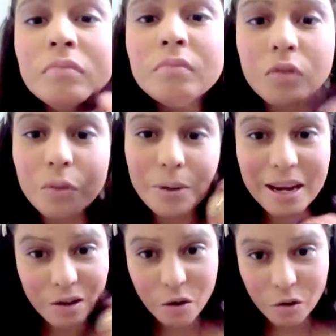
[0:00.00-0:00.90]
to
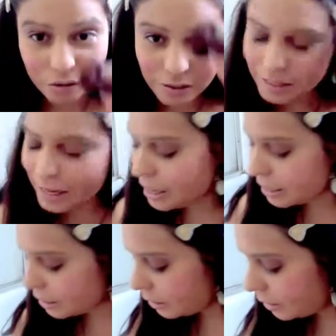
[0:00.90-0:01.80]
blend all
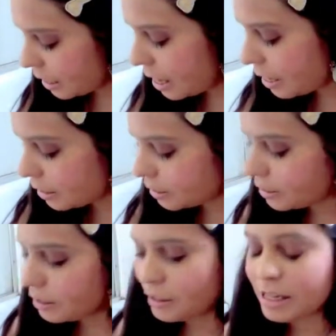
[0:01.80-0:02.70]
done.
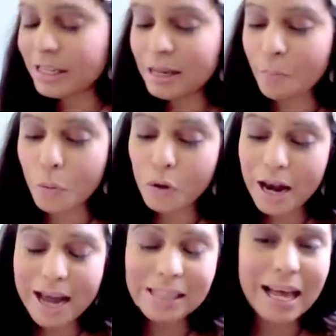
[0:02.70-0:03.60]
And this
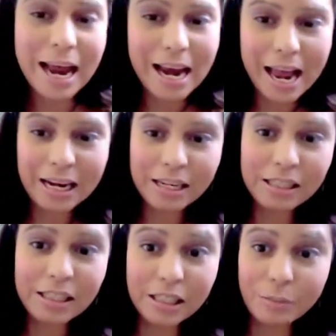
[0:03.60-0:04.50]
Moonlight highlight
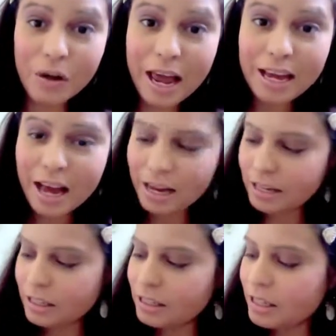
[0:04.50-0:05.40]
smells like
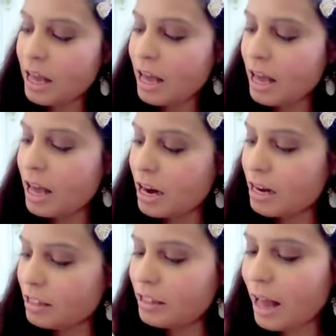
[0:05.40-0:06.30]
coconuts, and
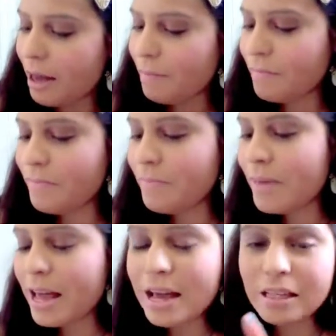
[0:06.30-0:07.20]
it's
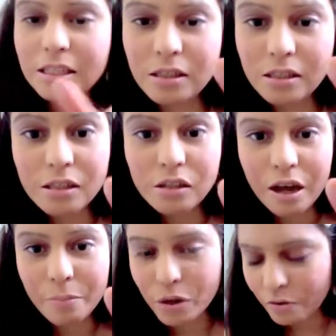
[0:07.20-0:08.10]
amazing. Look
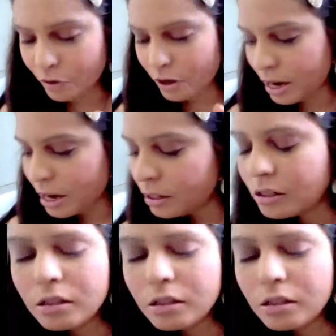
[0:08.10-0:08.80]
how beautiful it is.